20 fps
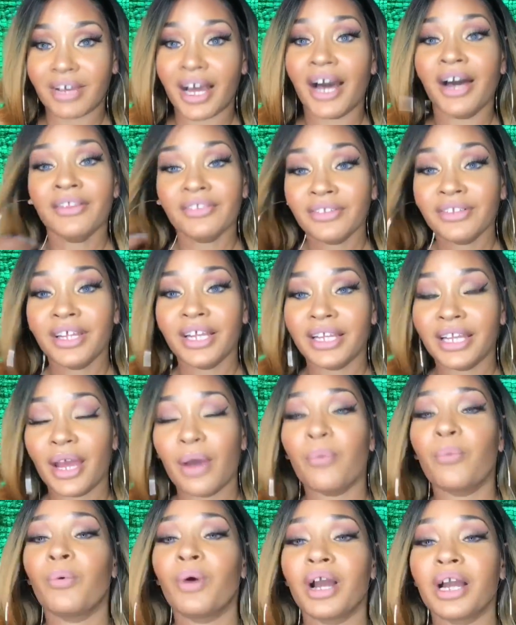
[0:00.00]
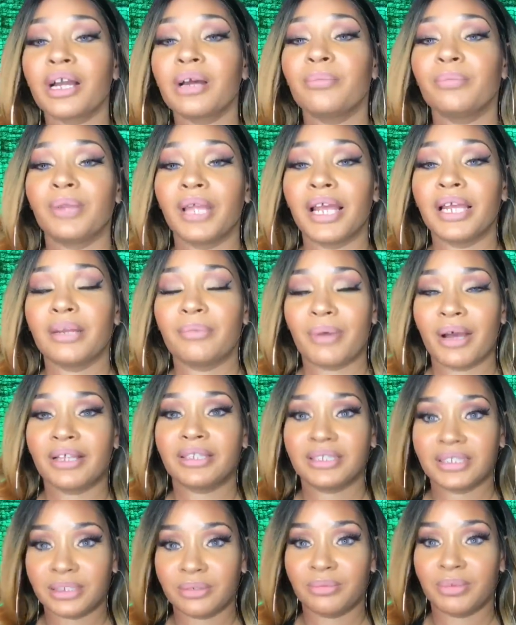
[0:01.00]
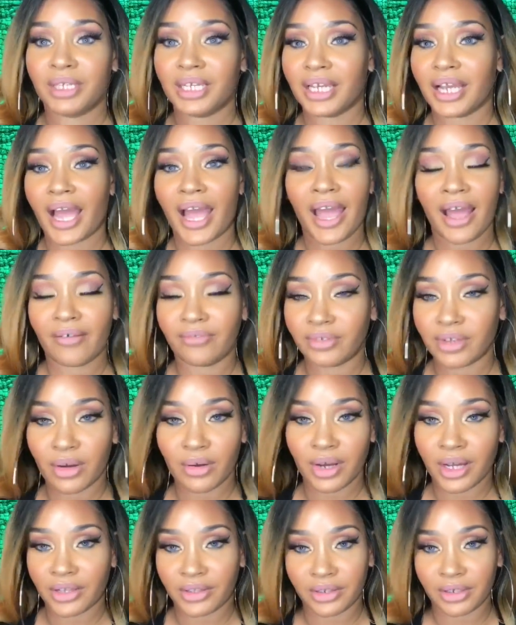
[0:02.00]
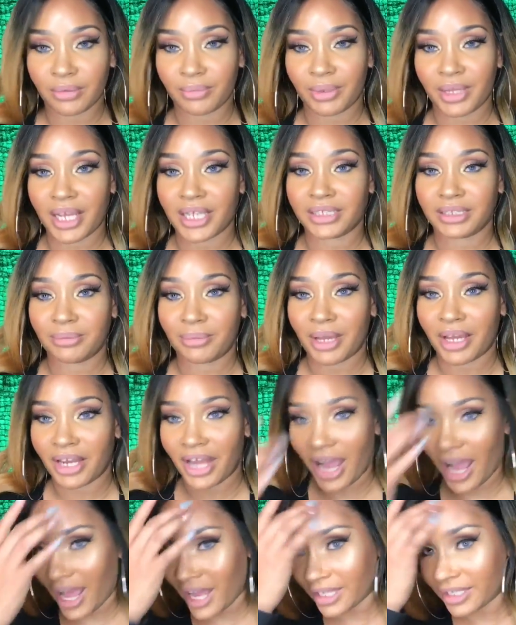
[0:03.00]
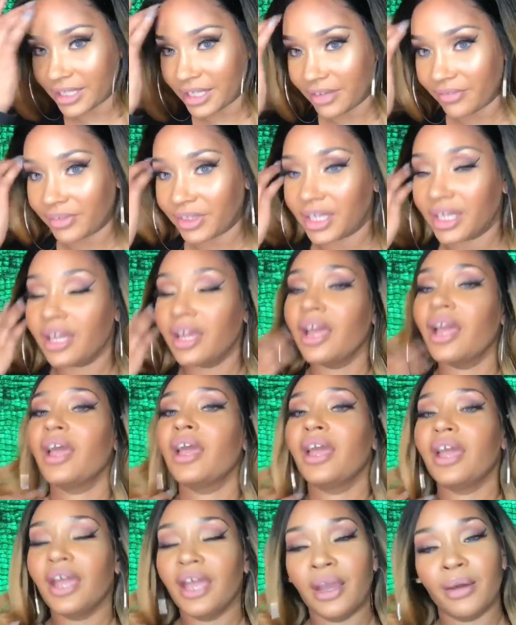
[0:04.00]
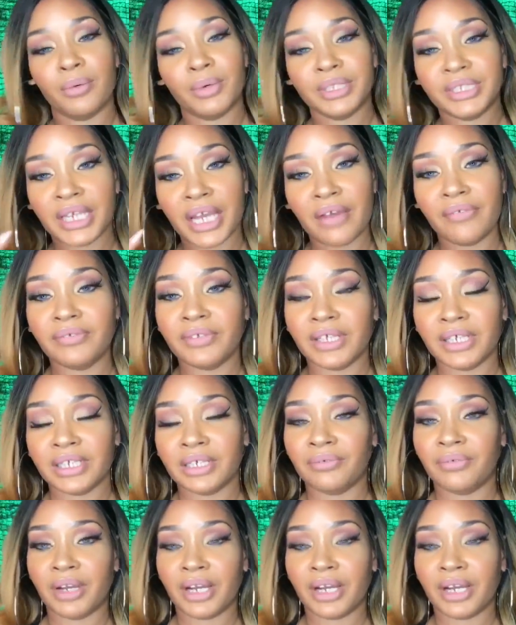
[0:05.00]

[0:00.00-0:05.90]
other than that one complaint about this wig, I have no other complaints about it. I love it. And would definitely